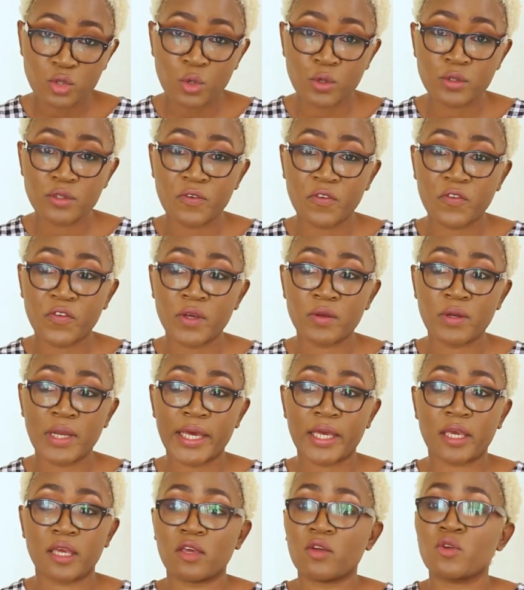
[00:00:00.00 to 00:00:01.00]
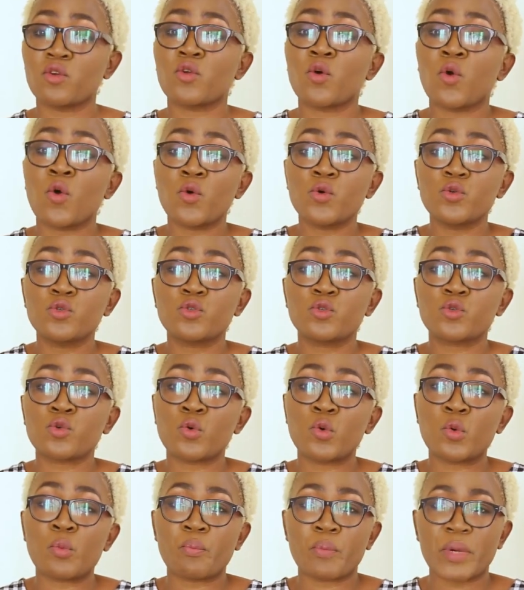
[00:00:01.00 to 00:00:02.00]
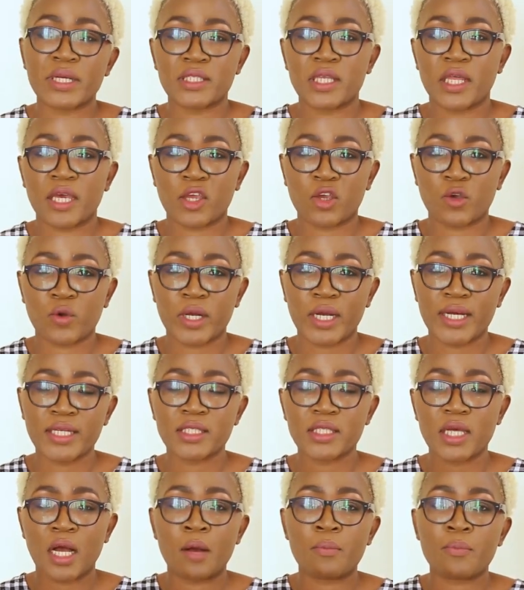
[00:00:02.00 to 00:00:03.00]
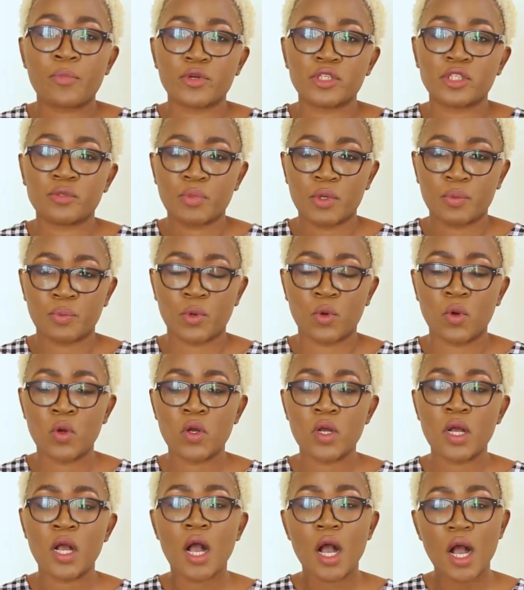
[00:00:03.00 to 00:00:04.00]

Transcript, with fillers: Don't feel like you know too much, like you can't approach people.